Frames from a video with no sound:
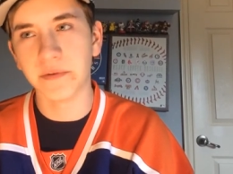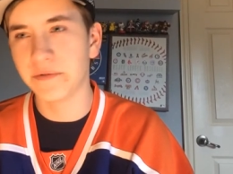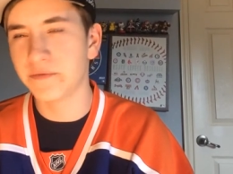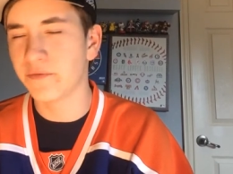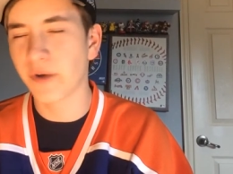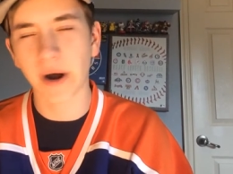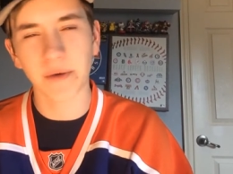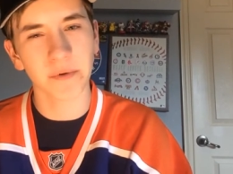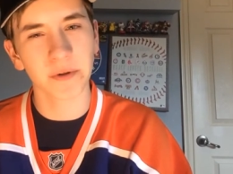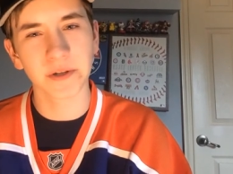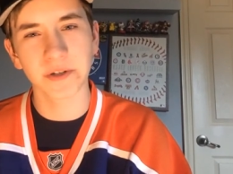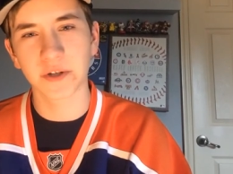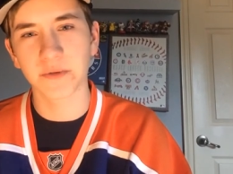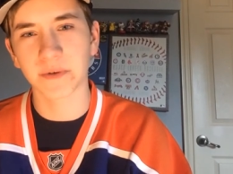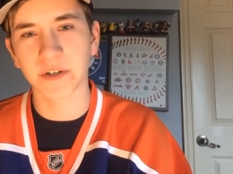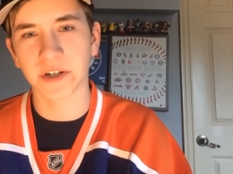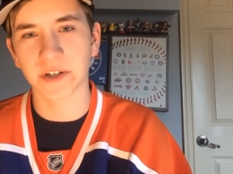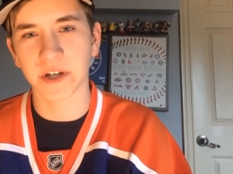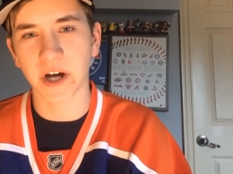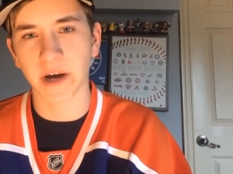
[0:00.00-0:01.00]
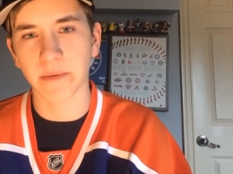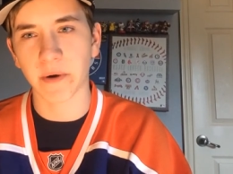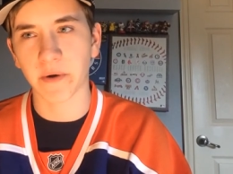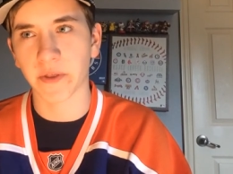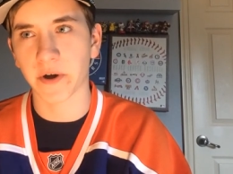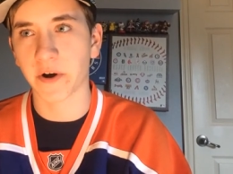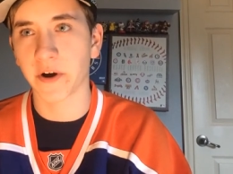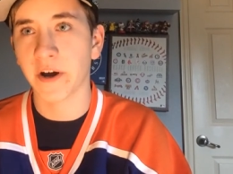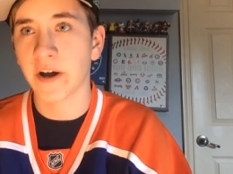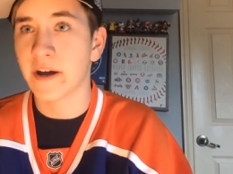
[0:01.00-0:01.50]
not really too much to talk about
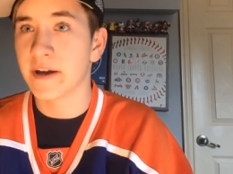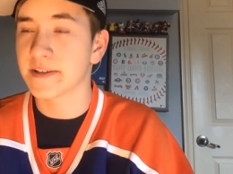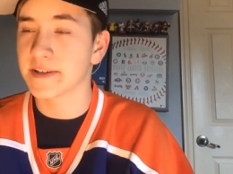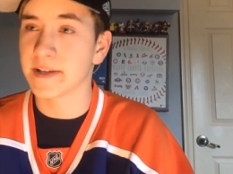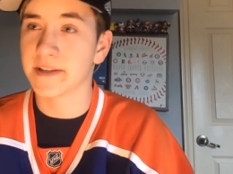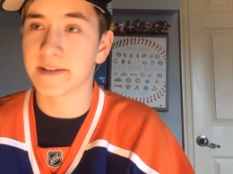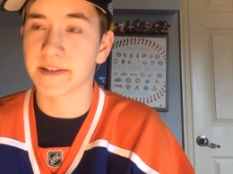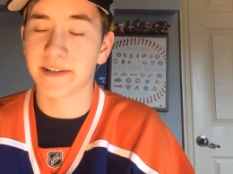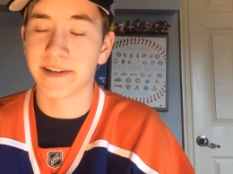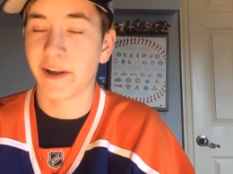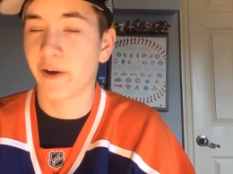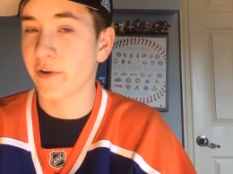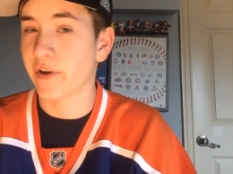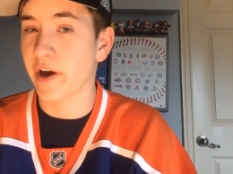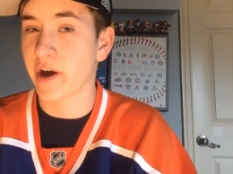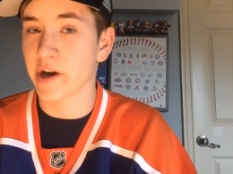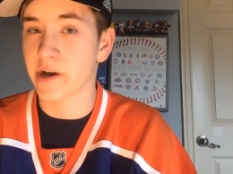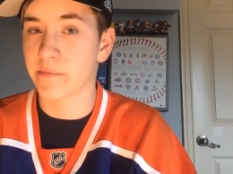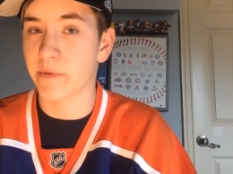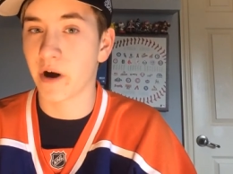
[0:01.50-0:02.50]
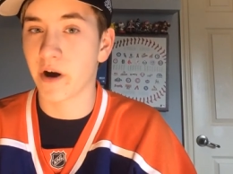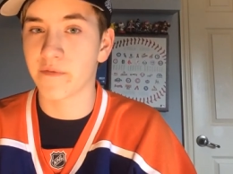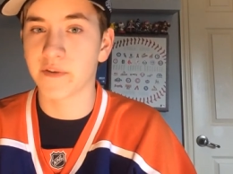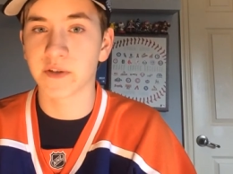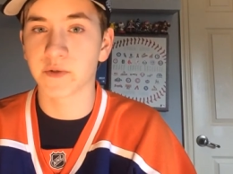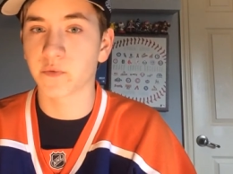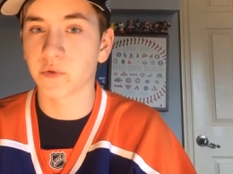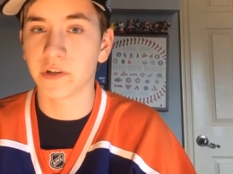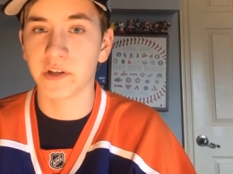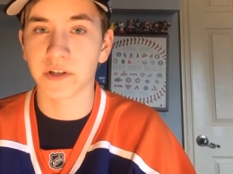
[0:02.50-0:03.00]
there, since Nail Yakupov isn't
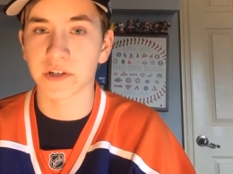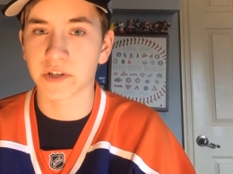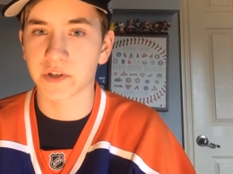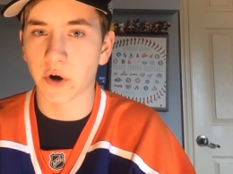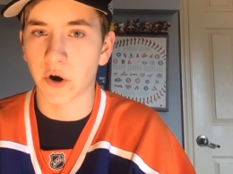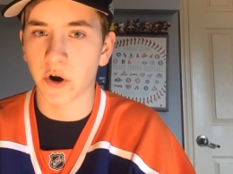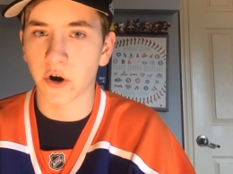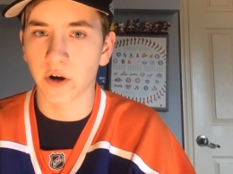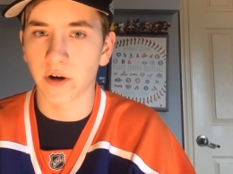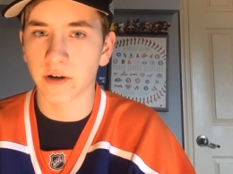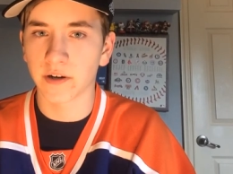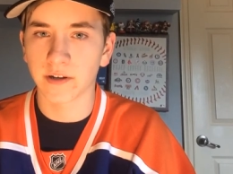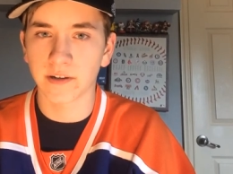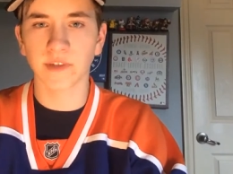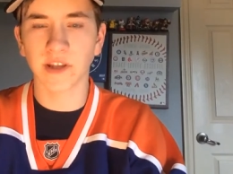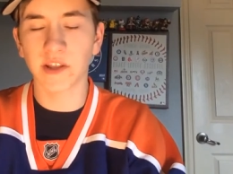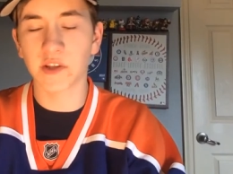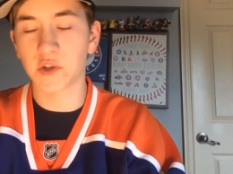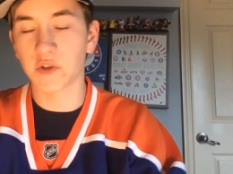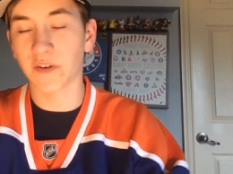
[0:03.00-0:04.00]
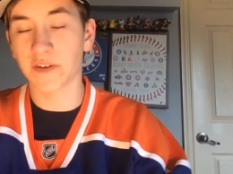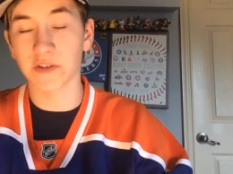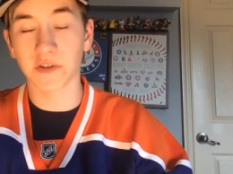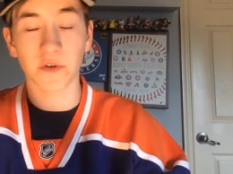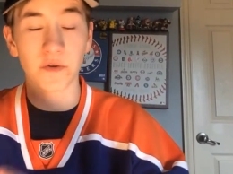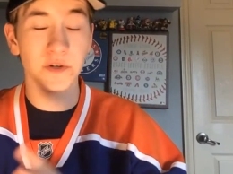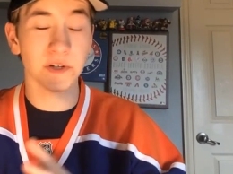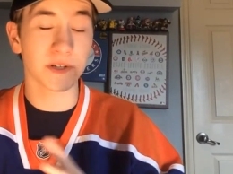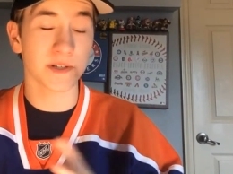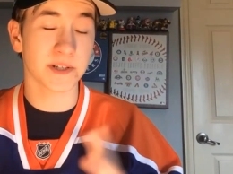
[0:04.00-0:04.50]
really a star. In the
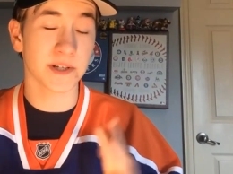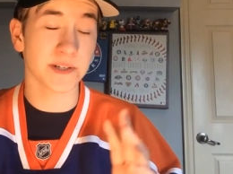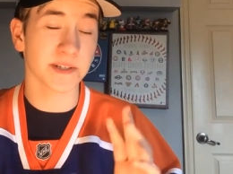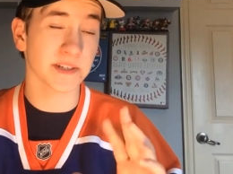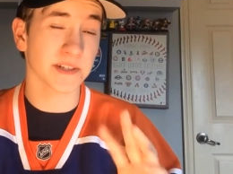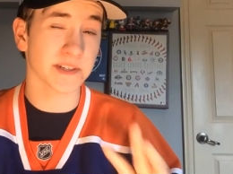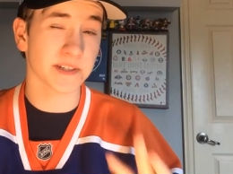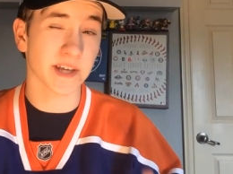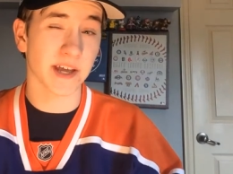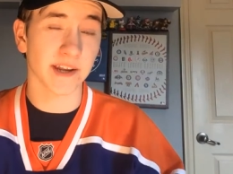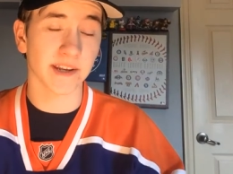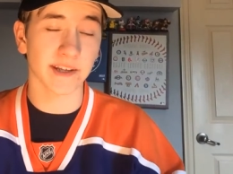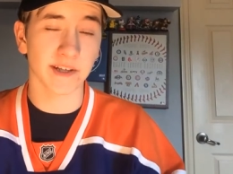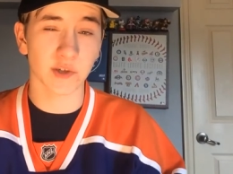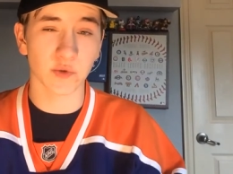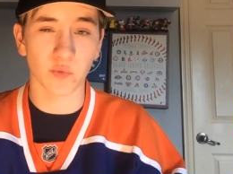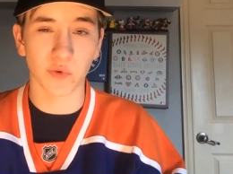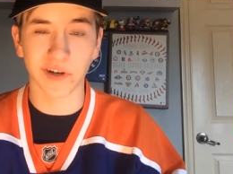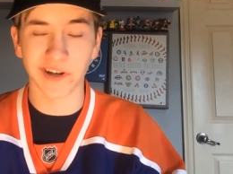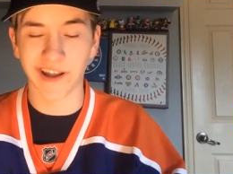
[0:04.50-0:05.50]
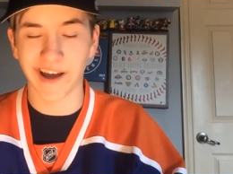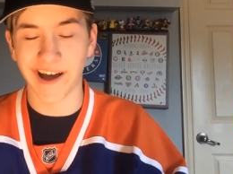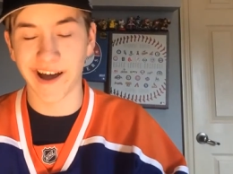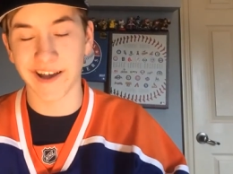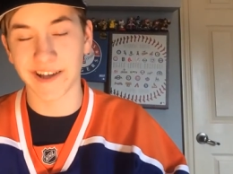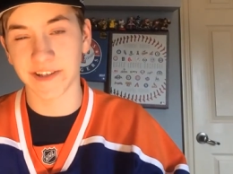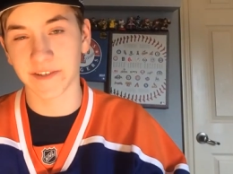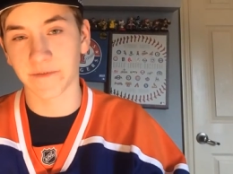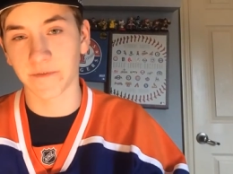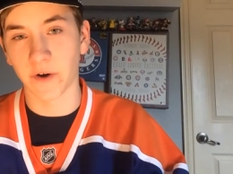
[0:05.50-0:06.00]
2013 season, the standings went
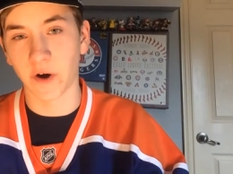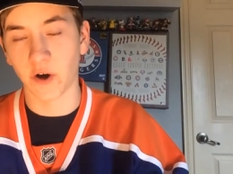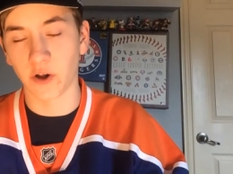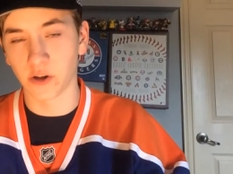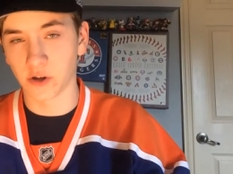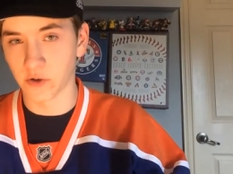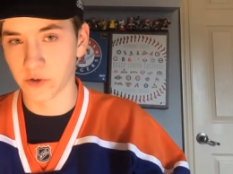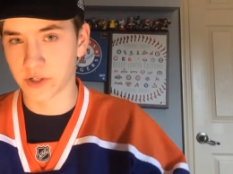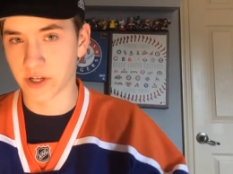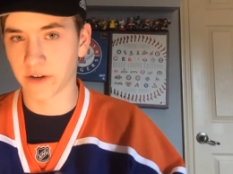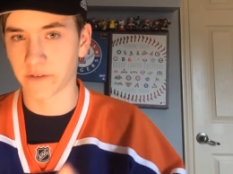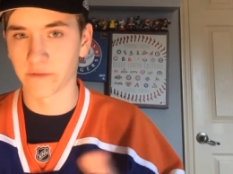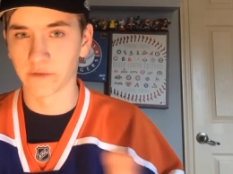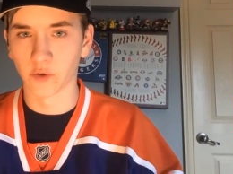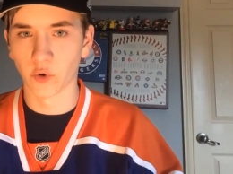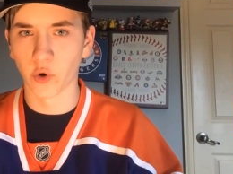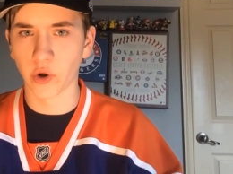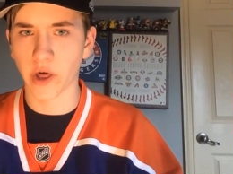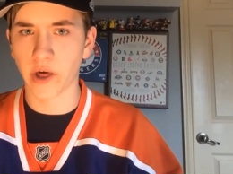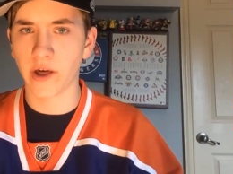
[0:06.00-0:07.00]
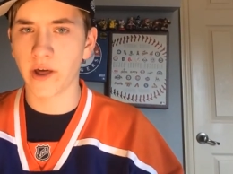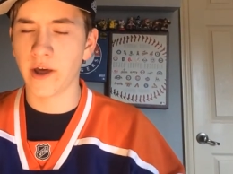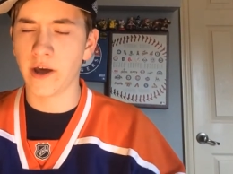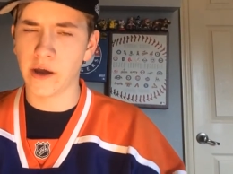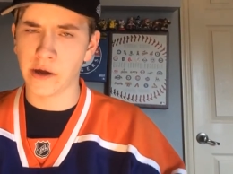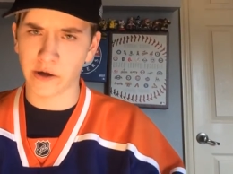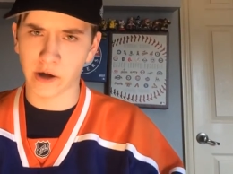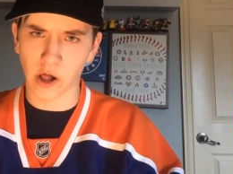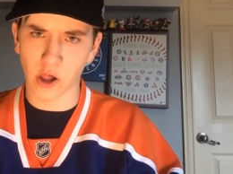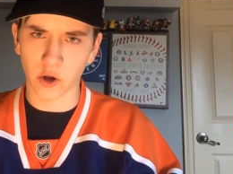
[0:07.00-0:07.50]
as follows. You had Florida,
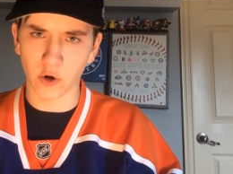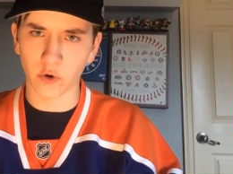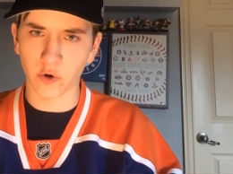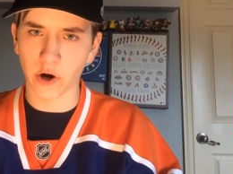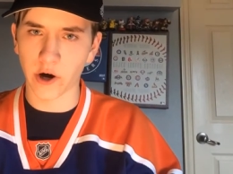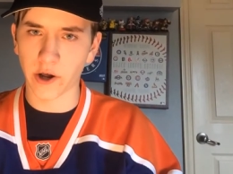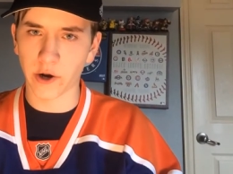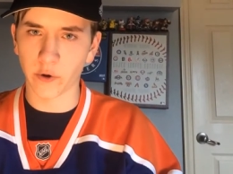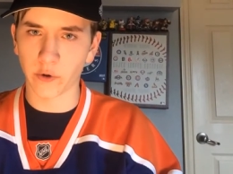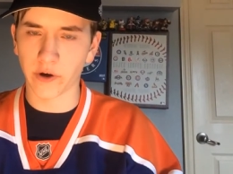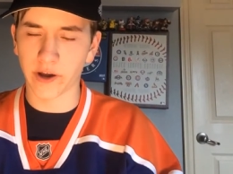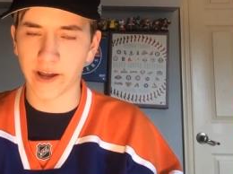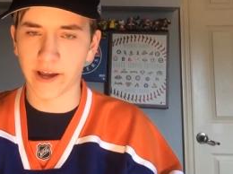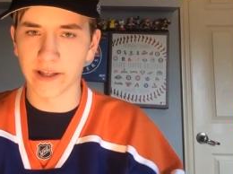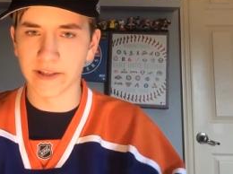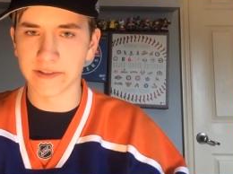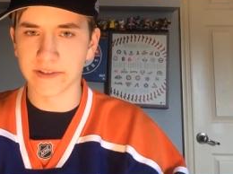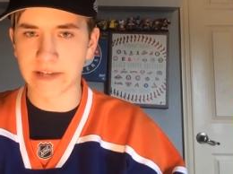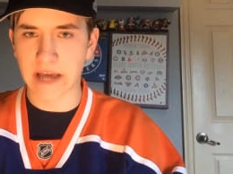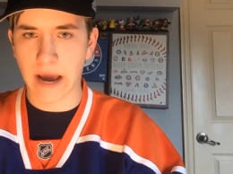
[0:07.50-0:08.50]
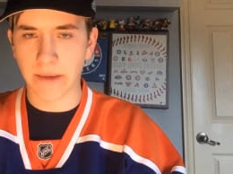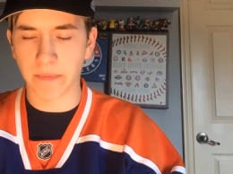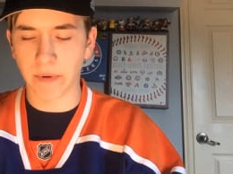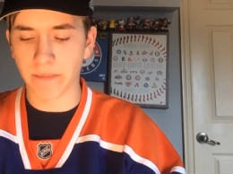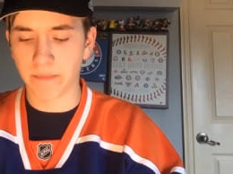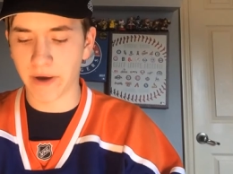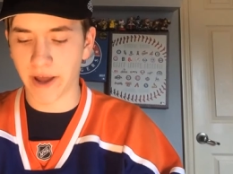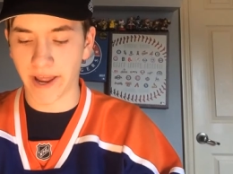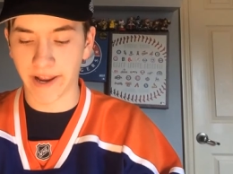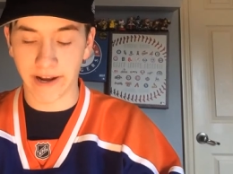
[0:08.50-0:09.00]
Colorado and Tampa
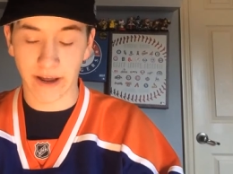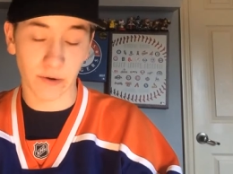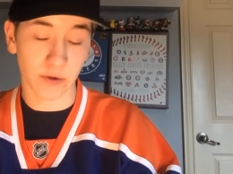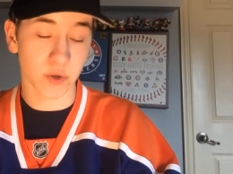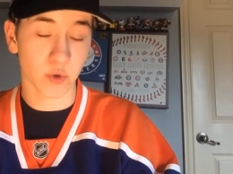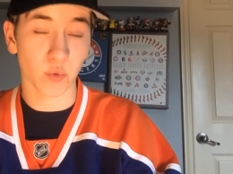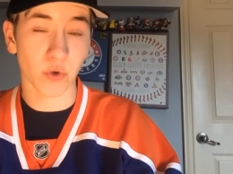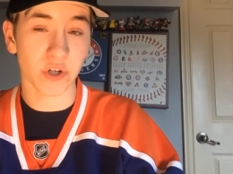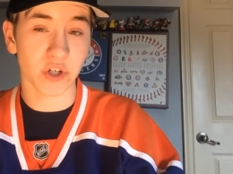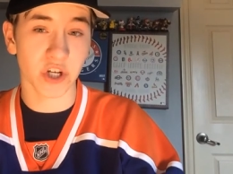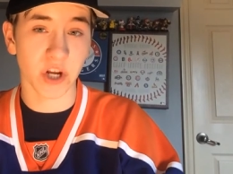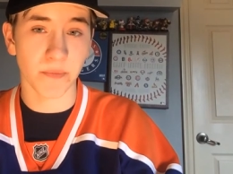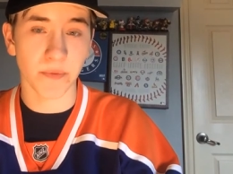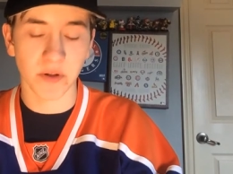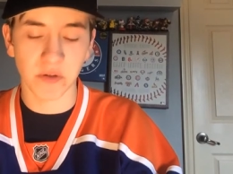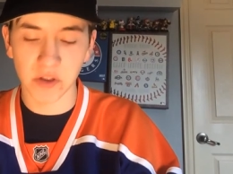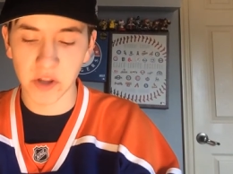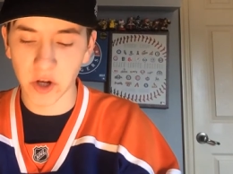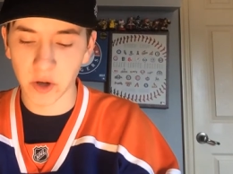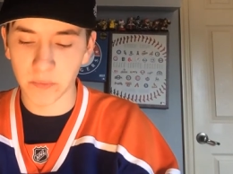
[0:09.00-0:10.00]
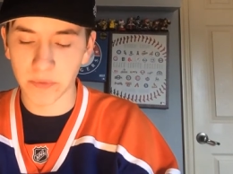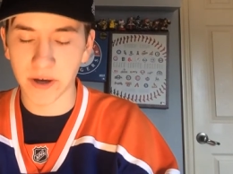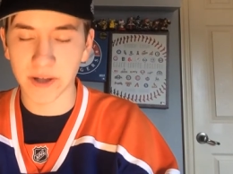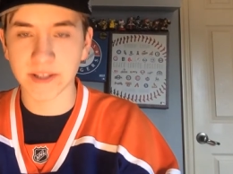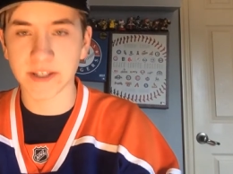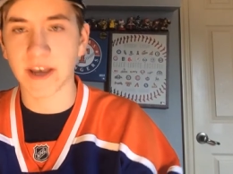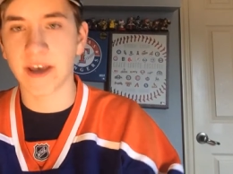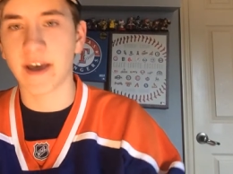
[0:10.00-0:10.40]
Bay. Now it switched up a little bit